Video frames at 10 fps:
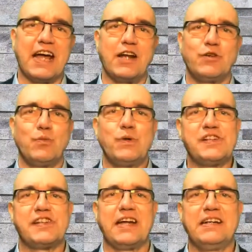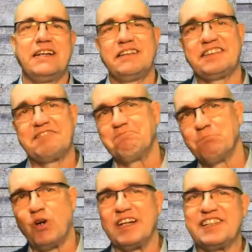Then we say it
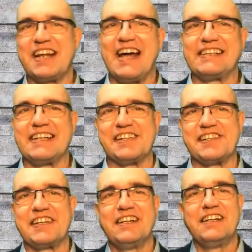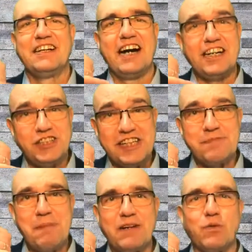more or less like this. I
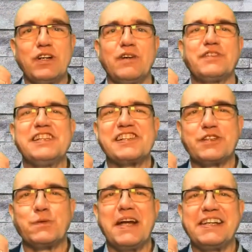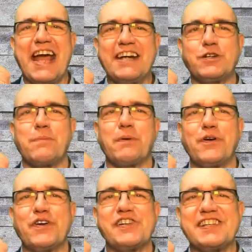just met one of these great
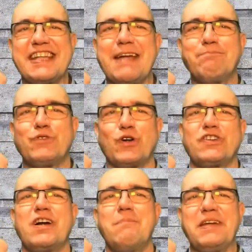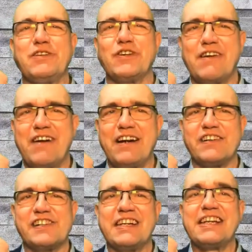entrepreneurs named Dr. Emilio
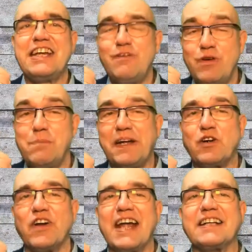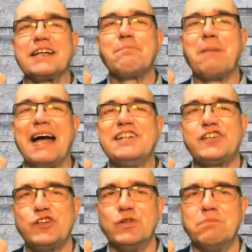Nevares, and he will be connected by
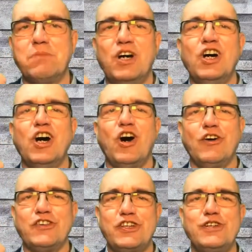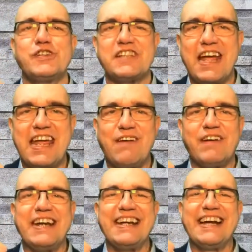Zoom on Tuesday
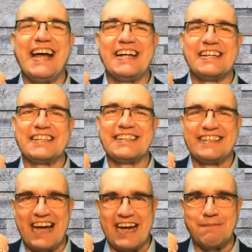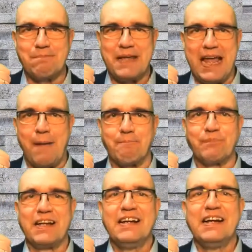evening at 9 p.m.